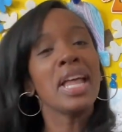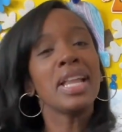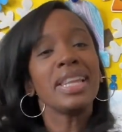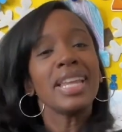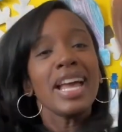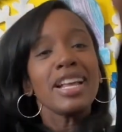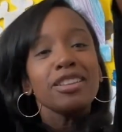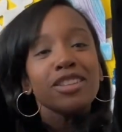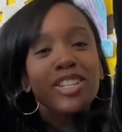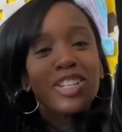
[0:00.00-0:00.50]

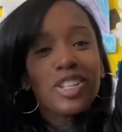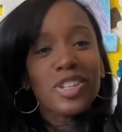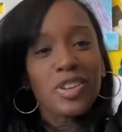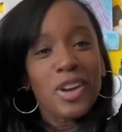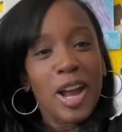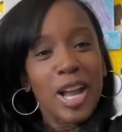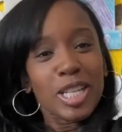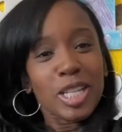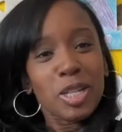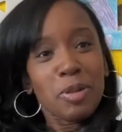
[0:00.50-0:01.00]
Let's
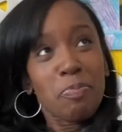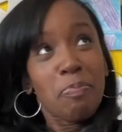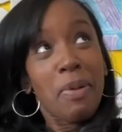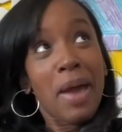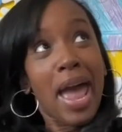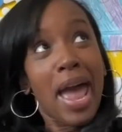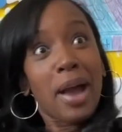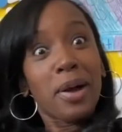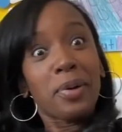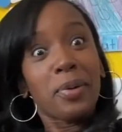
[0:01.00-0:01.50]
stretch
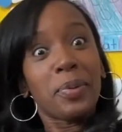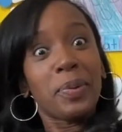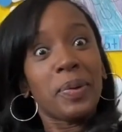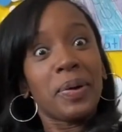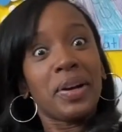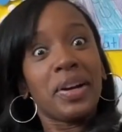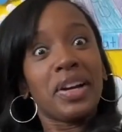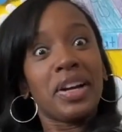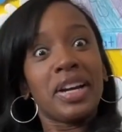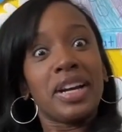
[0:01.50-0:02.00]

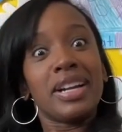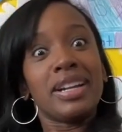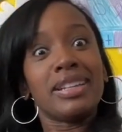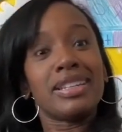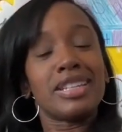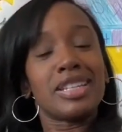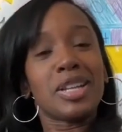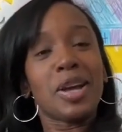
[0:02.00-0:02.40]
backwards,